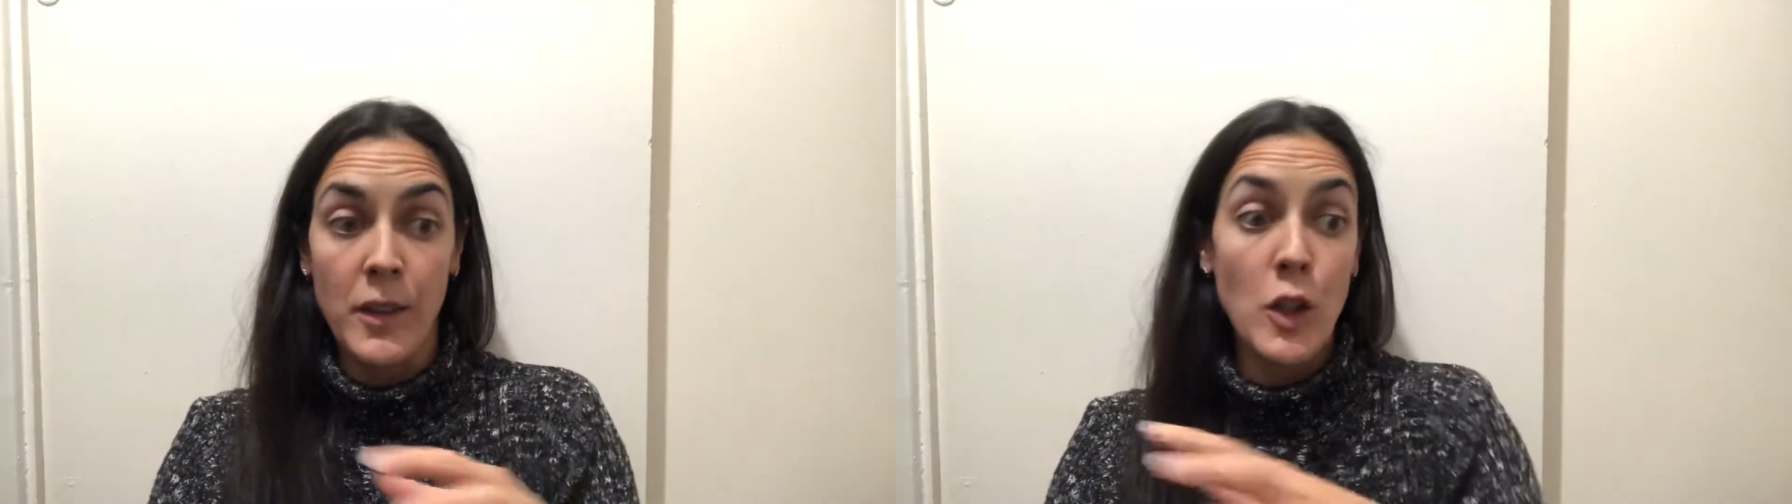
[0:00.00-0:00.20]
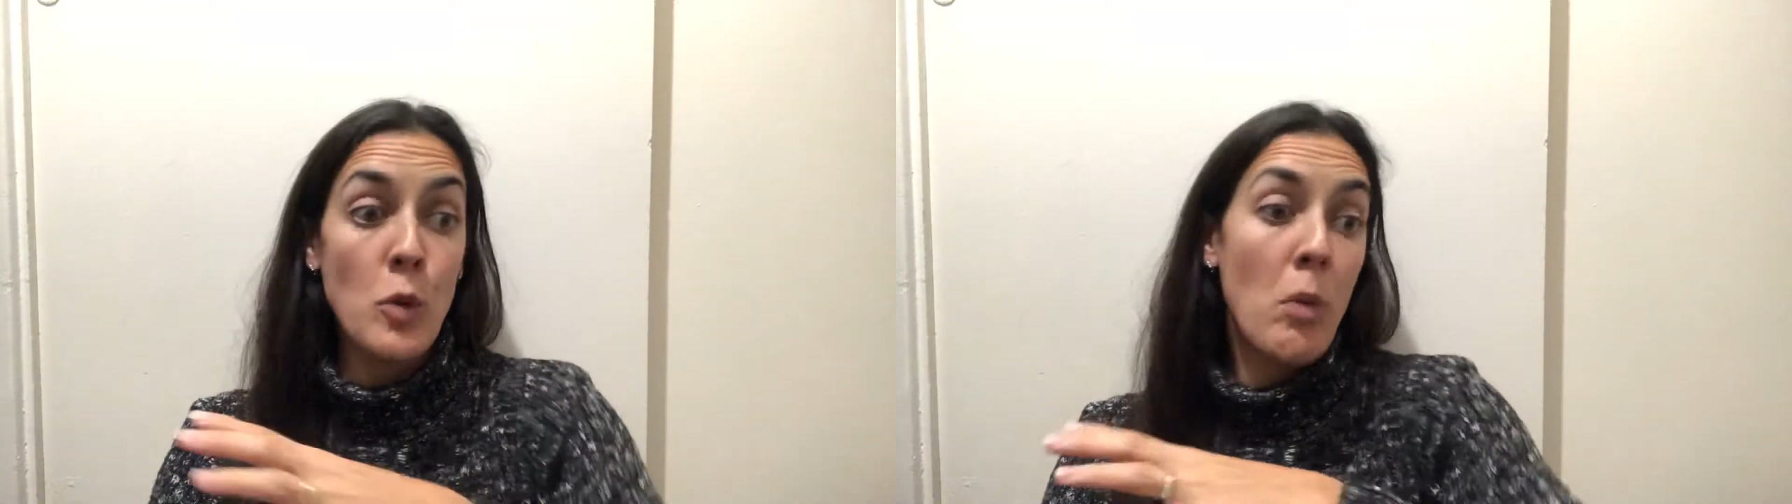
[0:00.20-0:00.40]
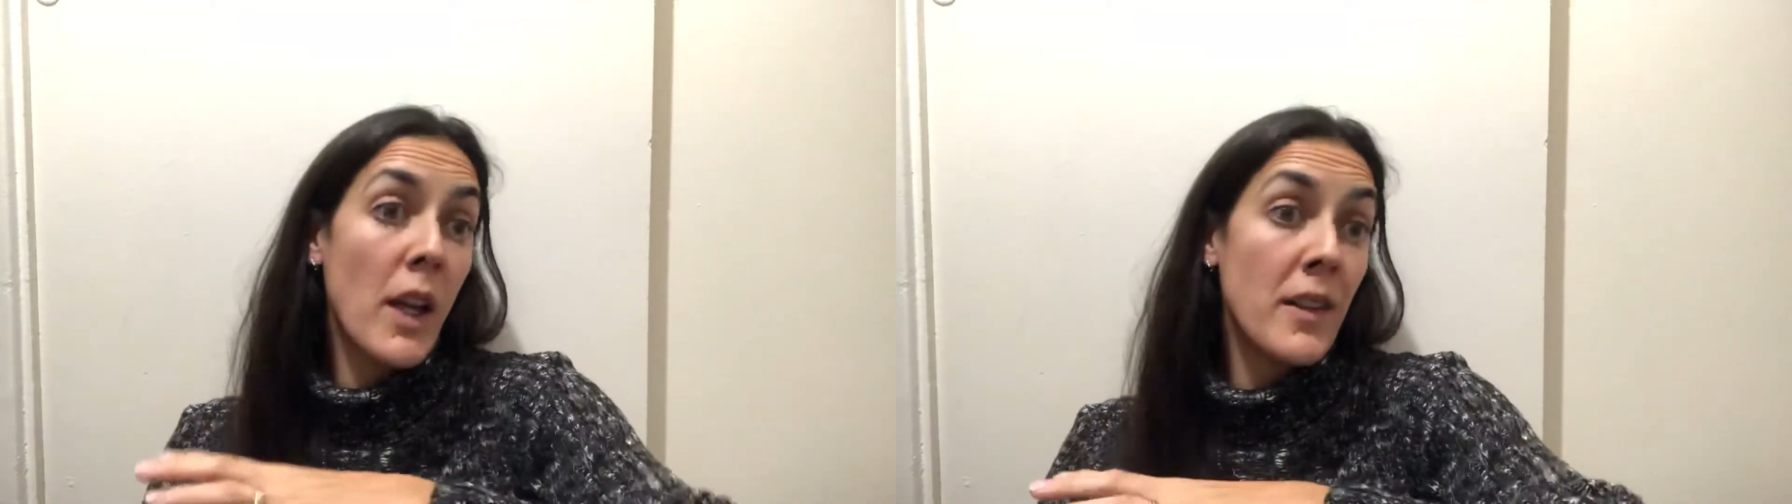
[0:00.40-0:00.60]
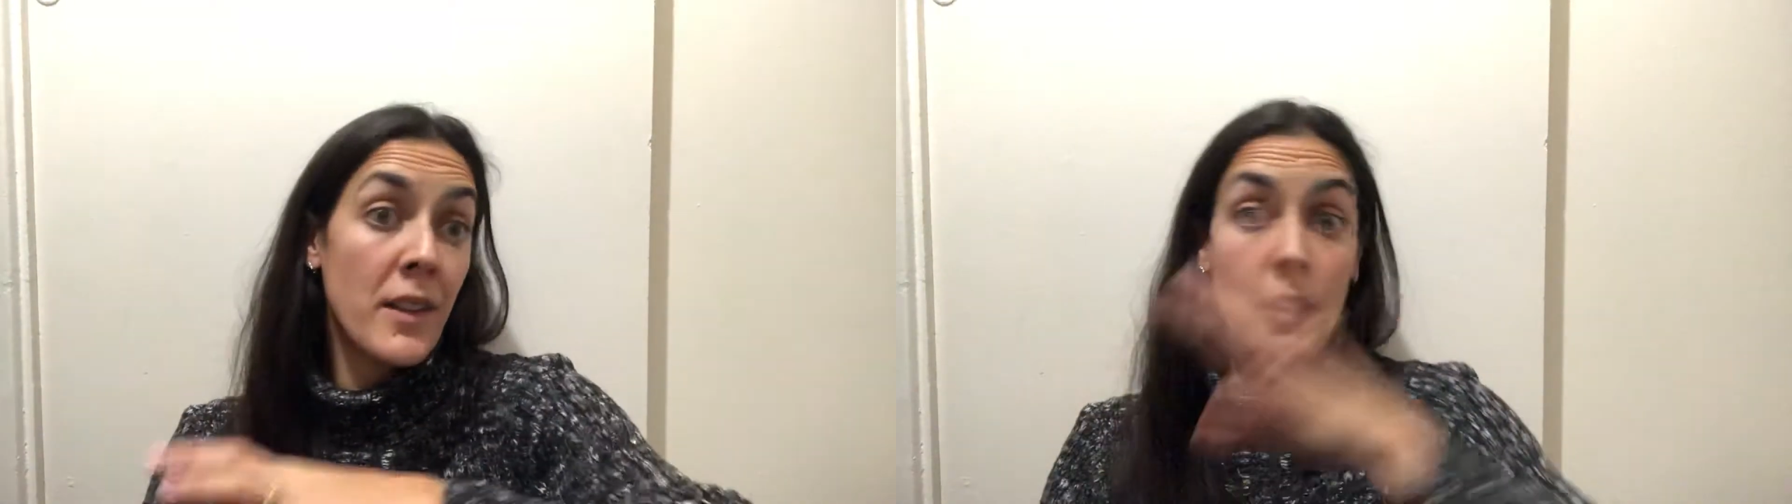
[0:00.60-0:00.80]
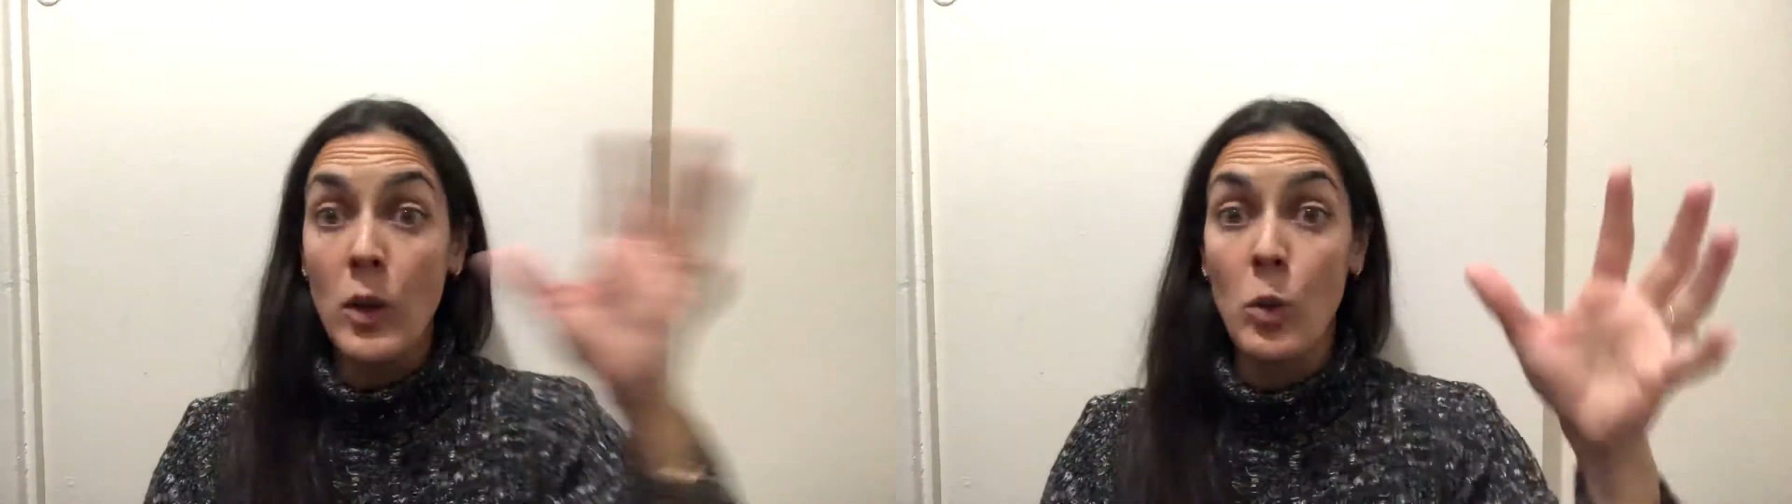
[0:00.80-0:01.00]
So you might
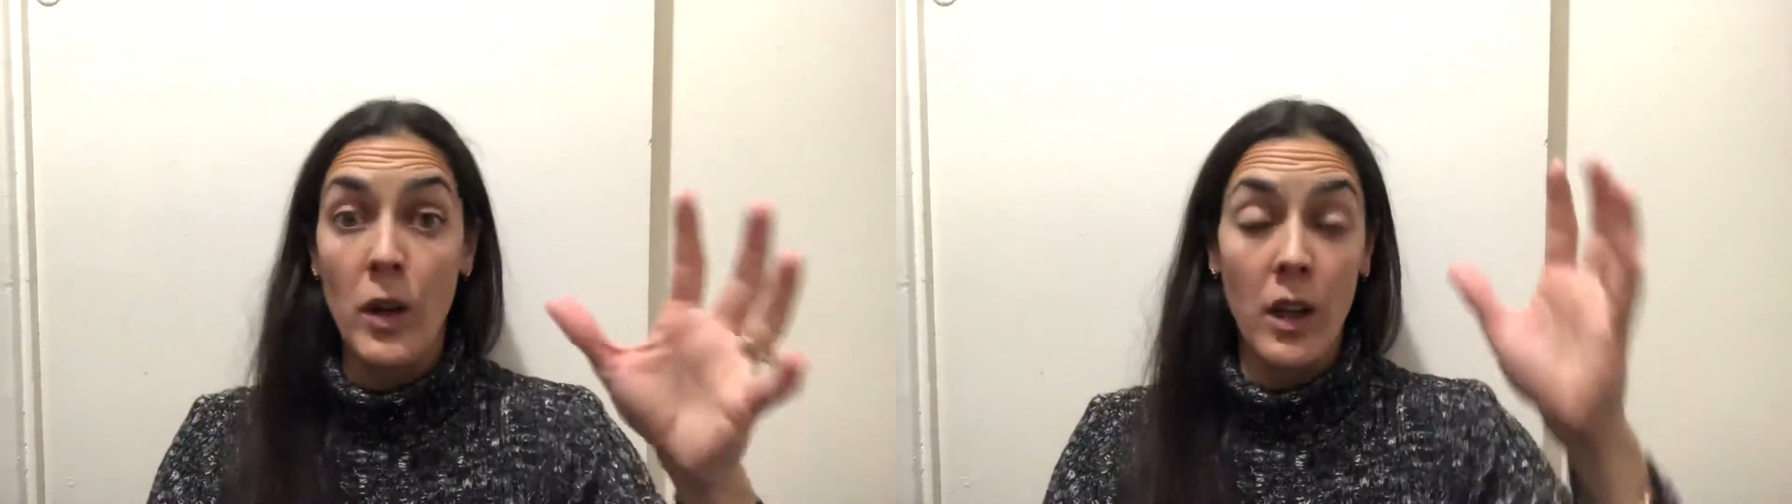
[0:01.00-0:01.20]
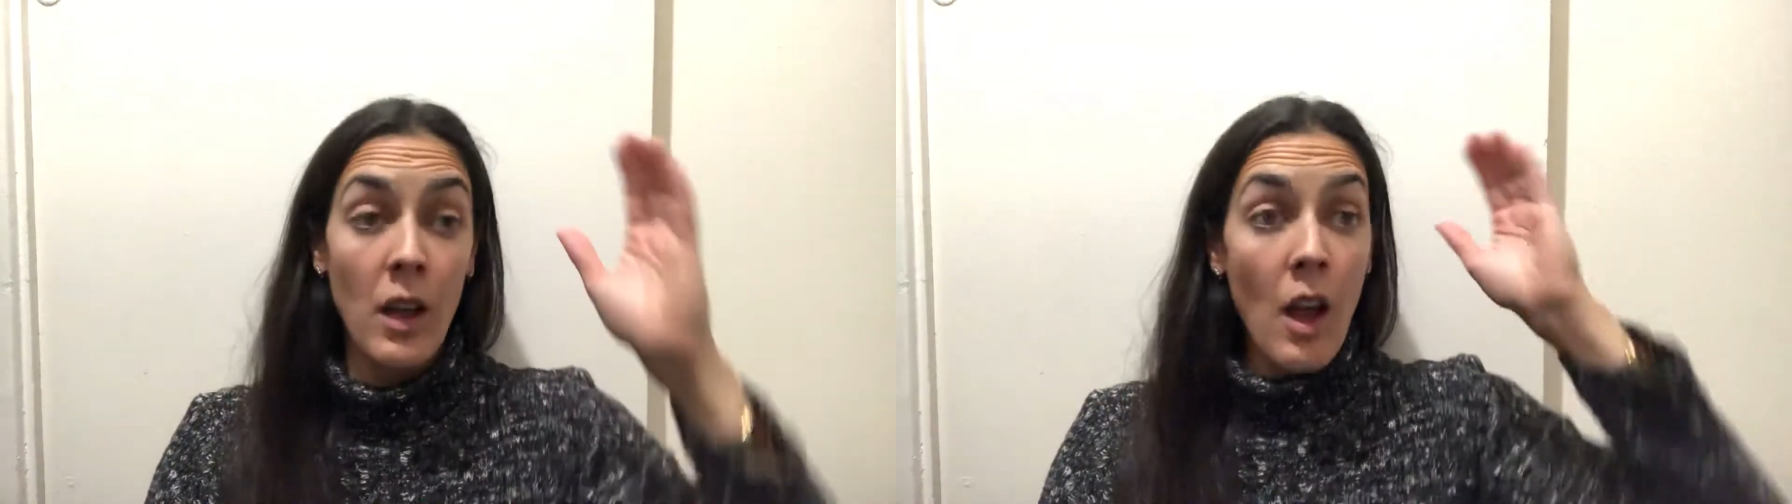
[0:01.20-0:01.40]
still want to